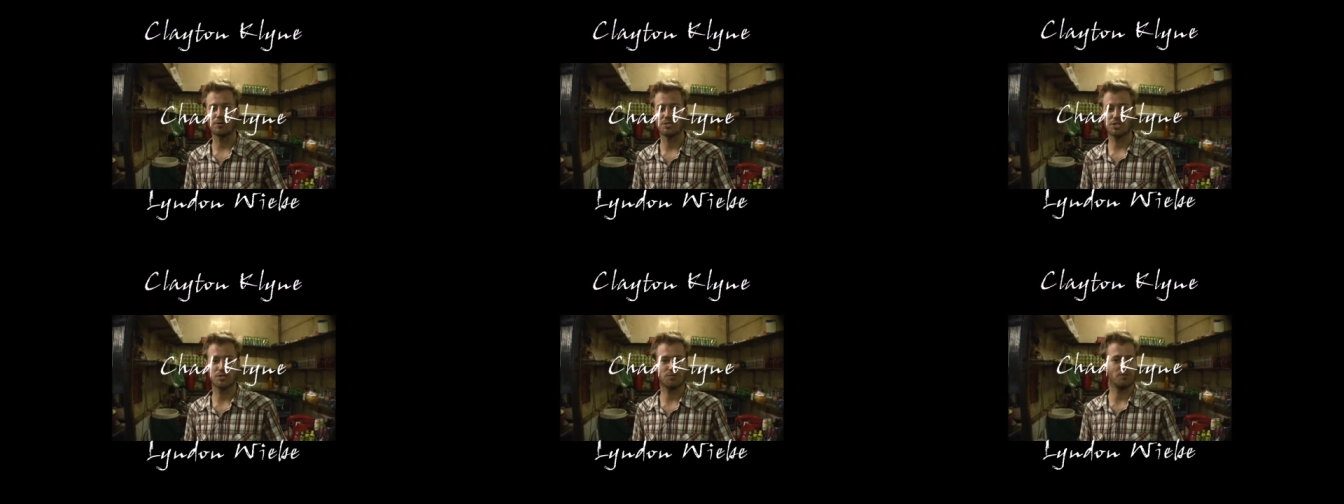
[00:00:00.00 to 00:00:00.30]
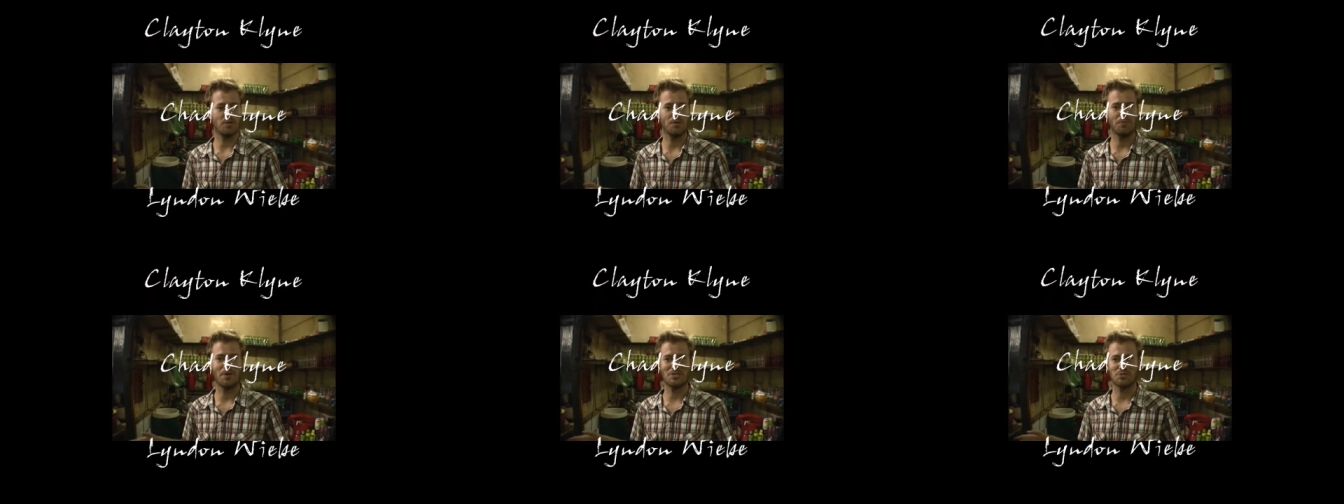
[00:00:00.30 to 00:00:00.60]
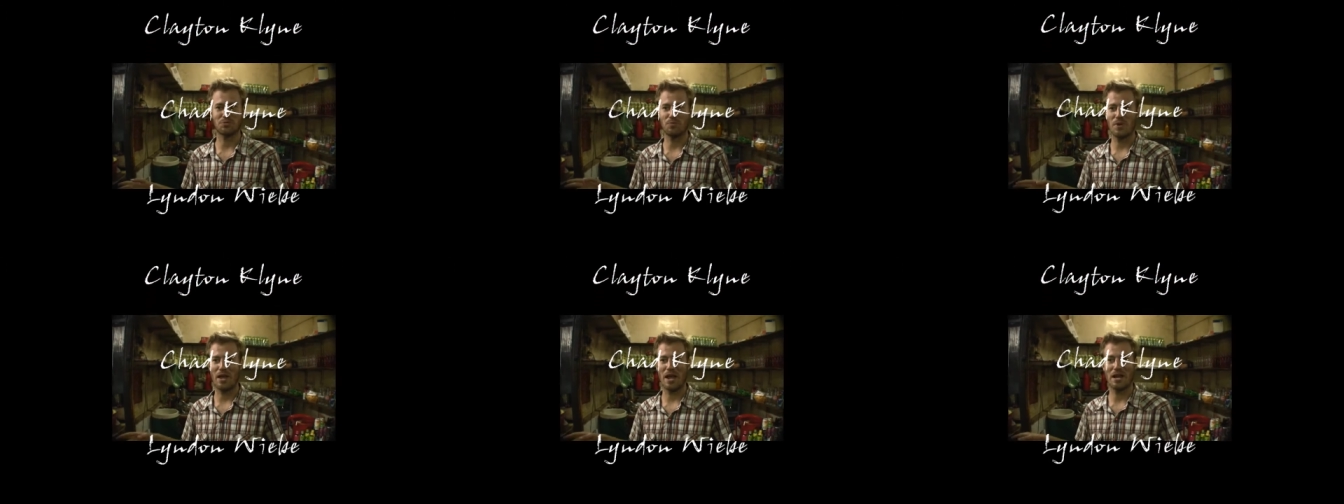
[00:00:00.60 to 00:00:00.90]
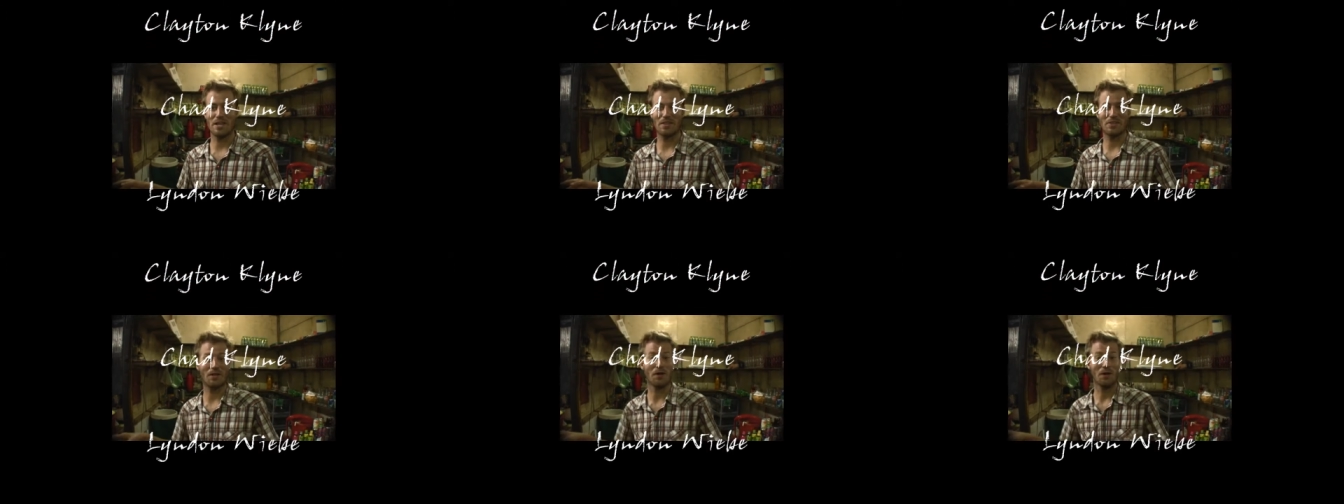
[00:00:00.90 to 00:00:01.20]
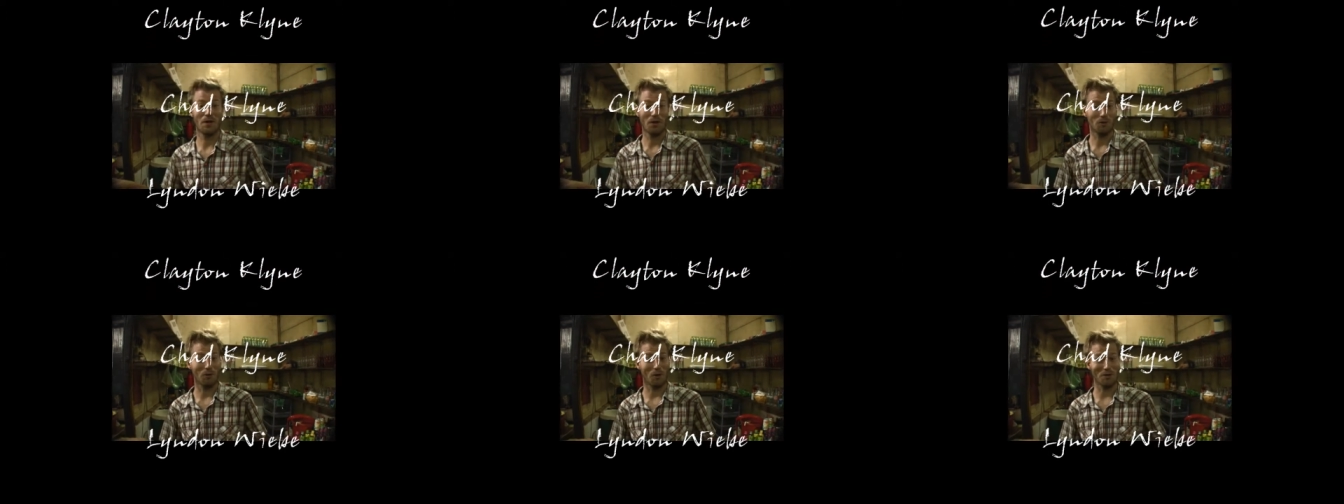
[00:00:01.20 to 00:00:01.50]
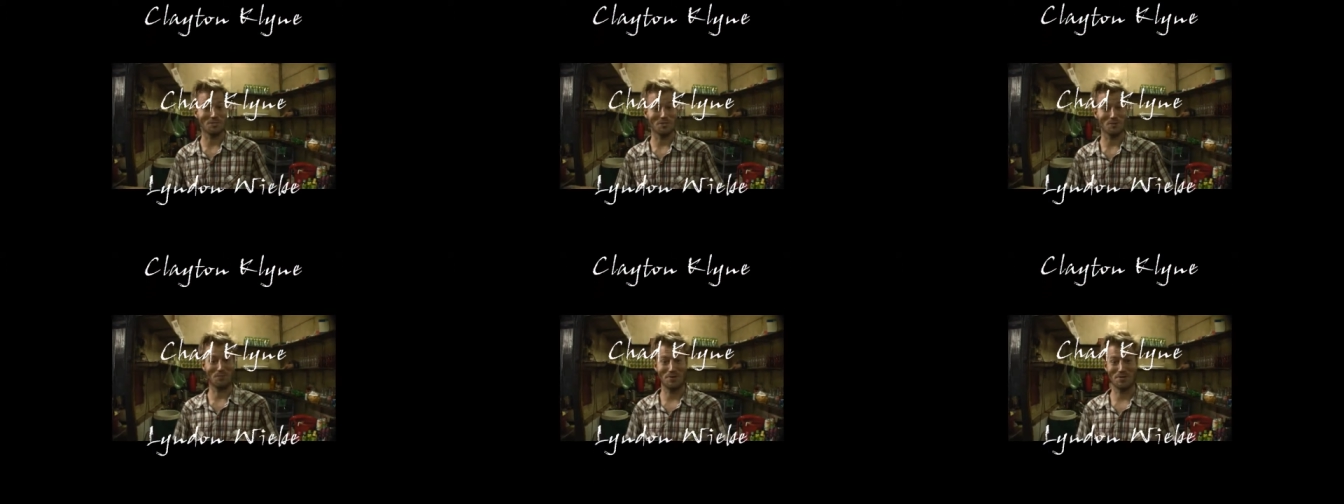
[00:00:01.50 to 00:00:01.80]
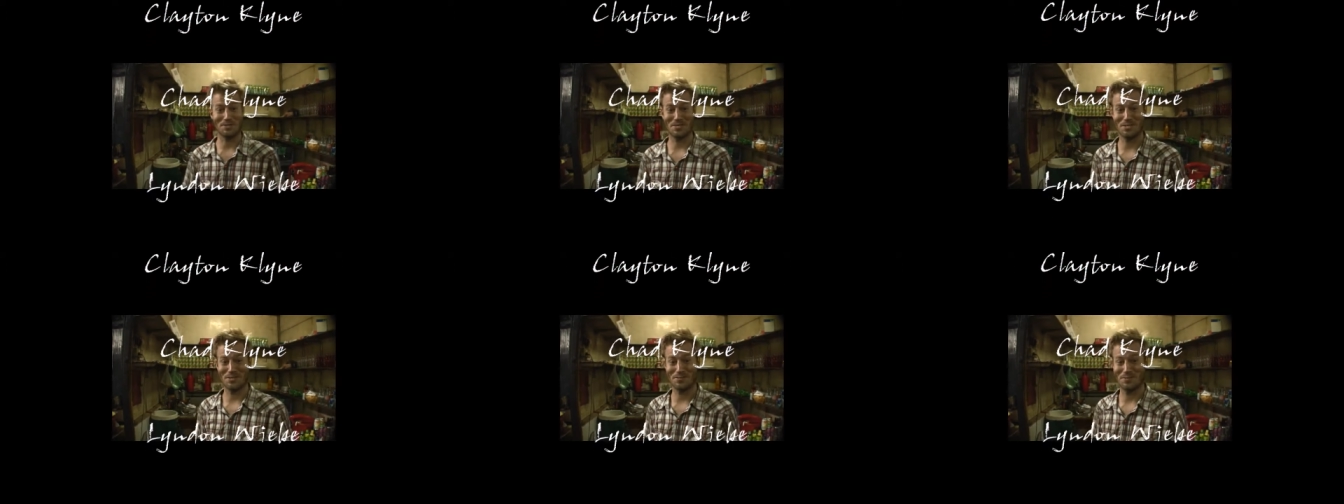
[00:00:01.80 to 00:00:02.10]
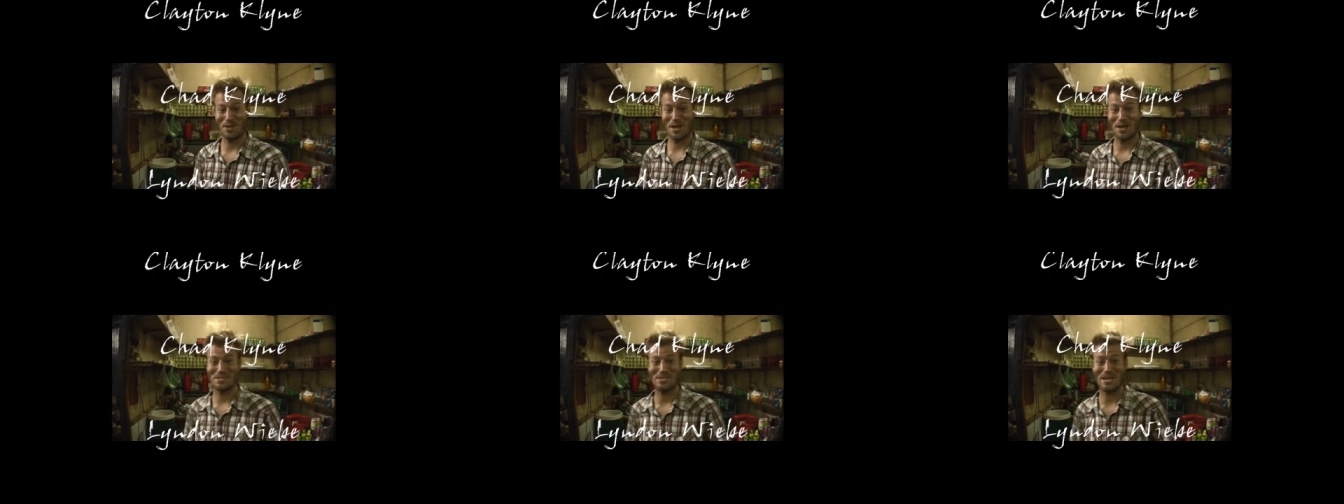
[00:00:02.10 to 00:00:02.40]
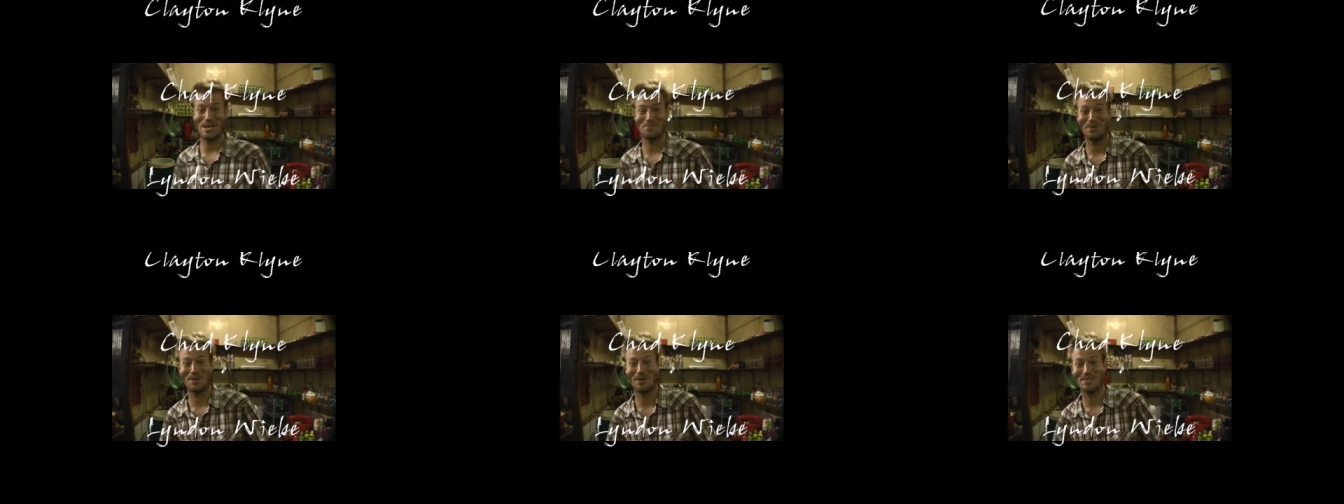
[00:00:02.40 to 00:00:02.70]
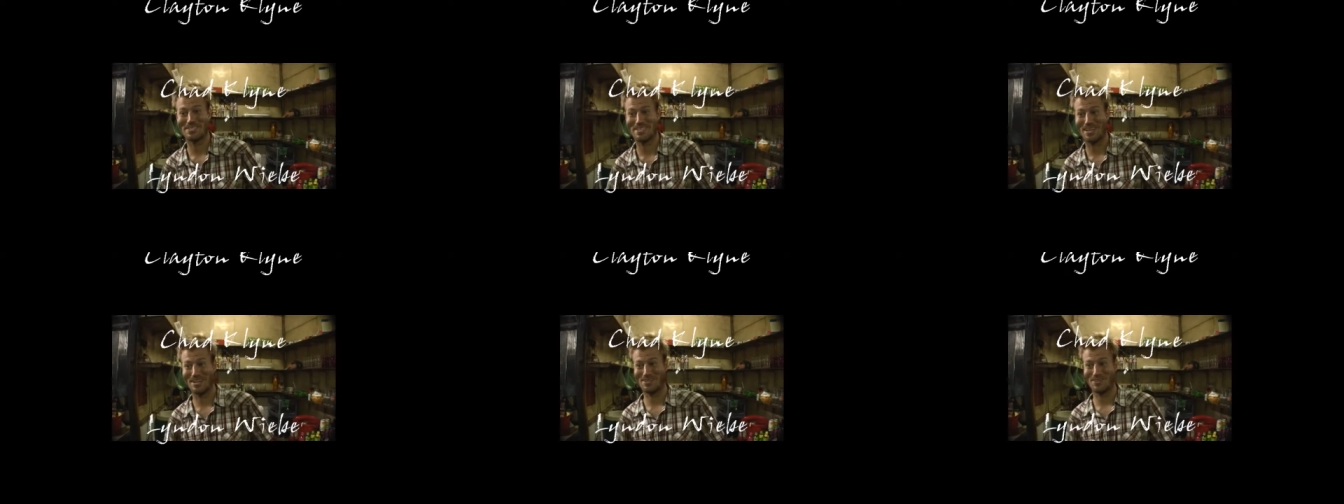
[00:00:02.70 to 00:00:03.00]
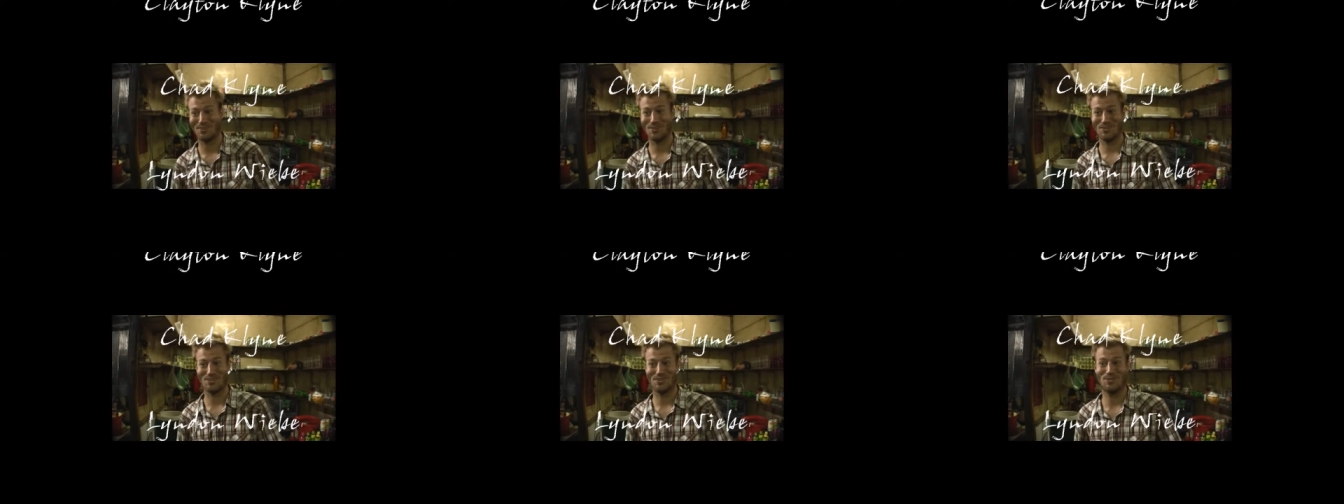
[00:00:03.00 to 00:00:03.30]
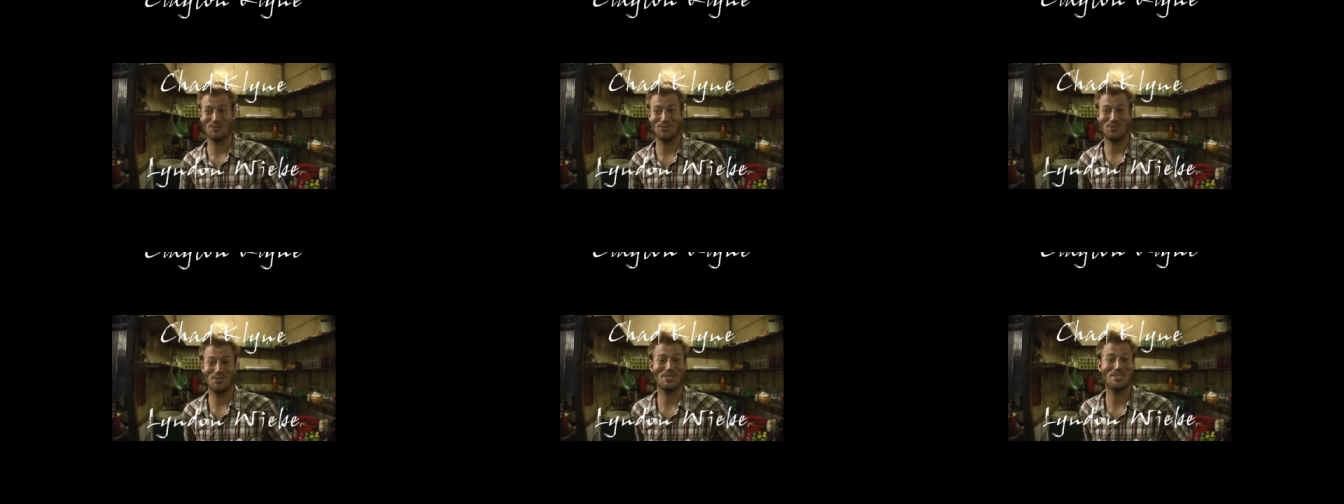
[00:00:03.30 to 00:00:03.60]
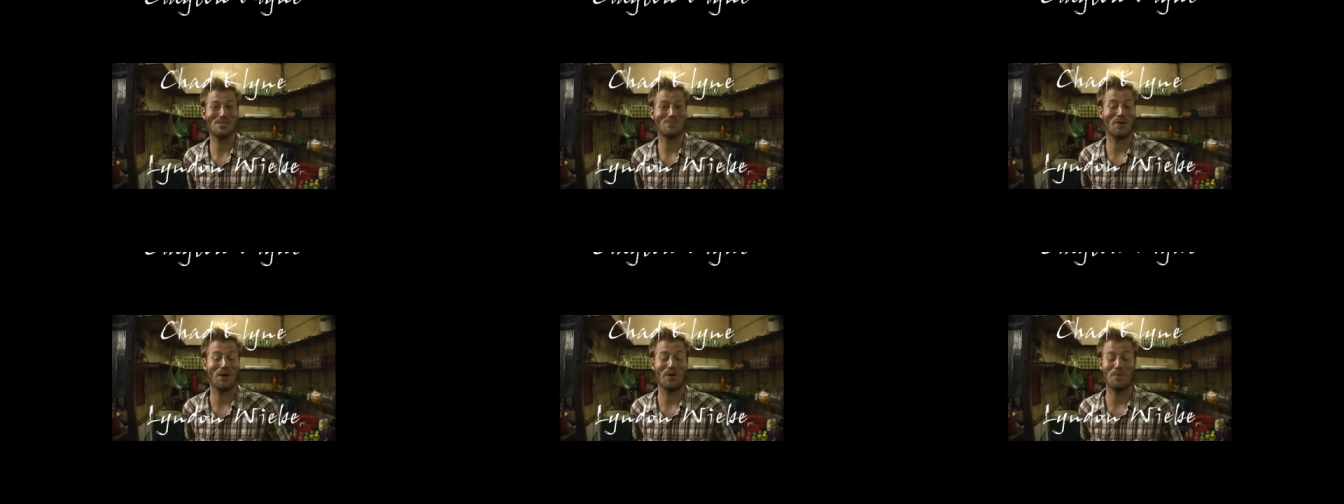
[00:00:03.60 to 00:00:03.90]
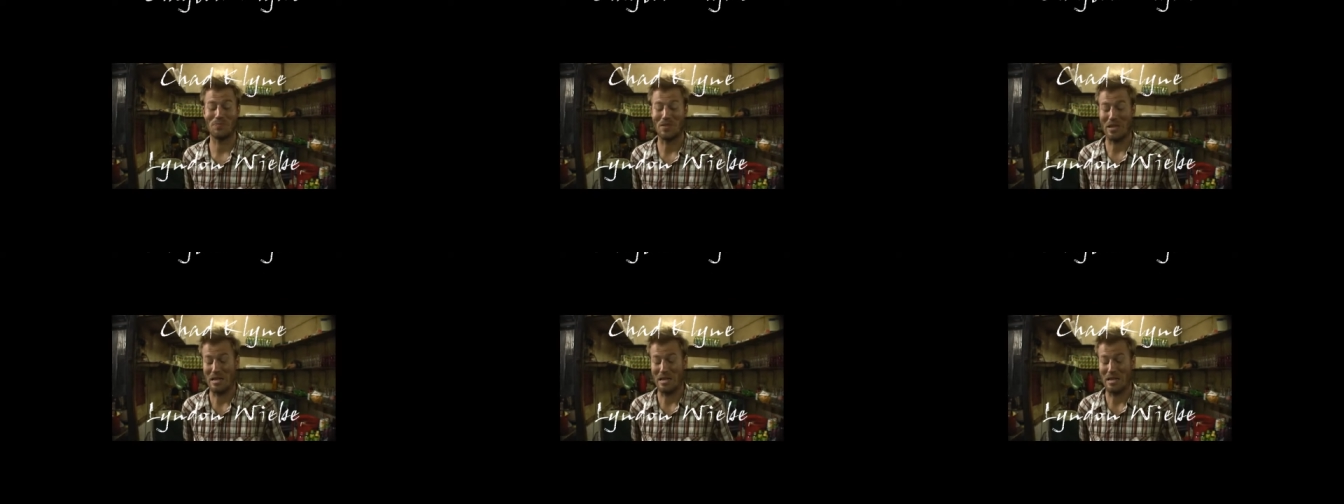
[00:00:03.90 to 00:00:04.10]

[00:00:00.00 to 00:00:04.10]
just for the mess we made and the loss of business for that 10 minutes that it took to shoot this. But